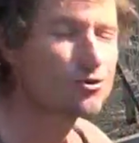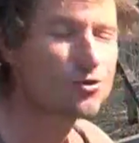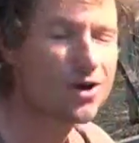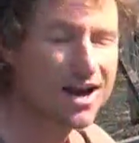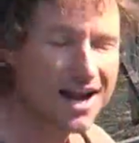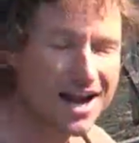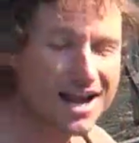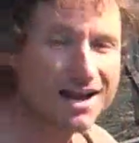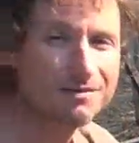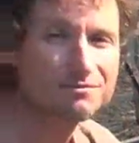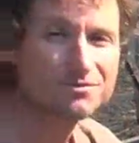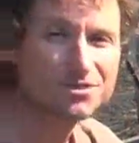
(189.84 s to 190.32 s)

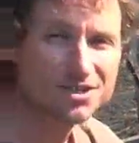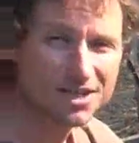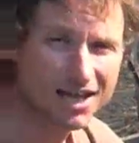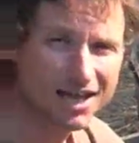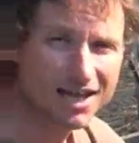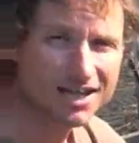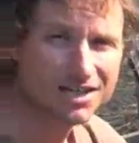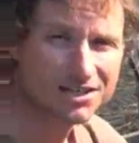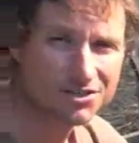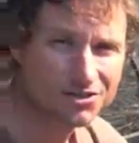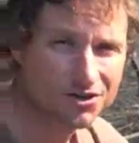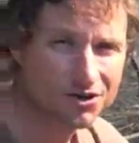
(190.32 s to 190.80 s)
grams a
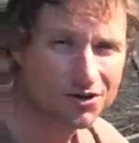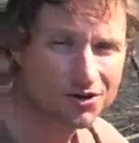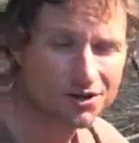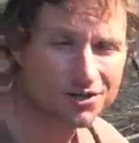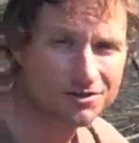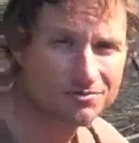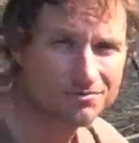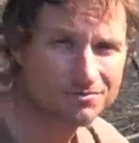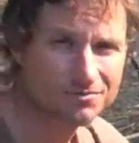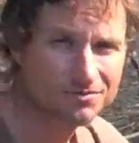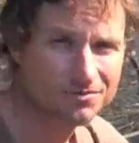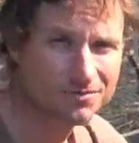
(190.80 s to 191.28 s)
day,
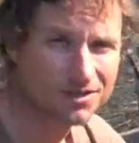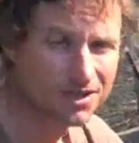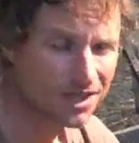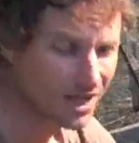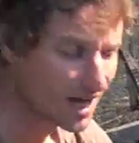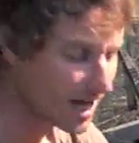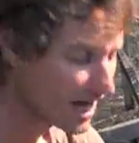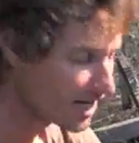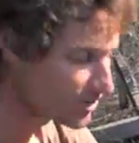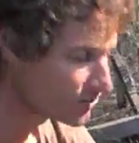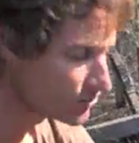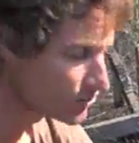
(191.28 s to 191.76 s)

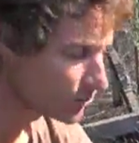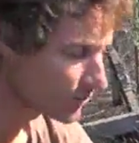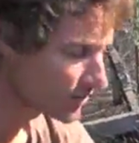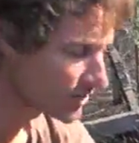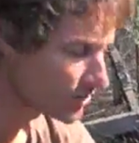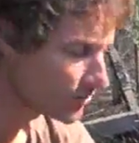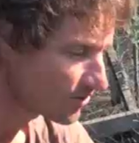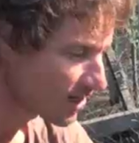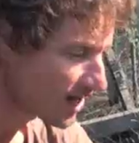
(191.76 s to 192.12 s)
120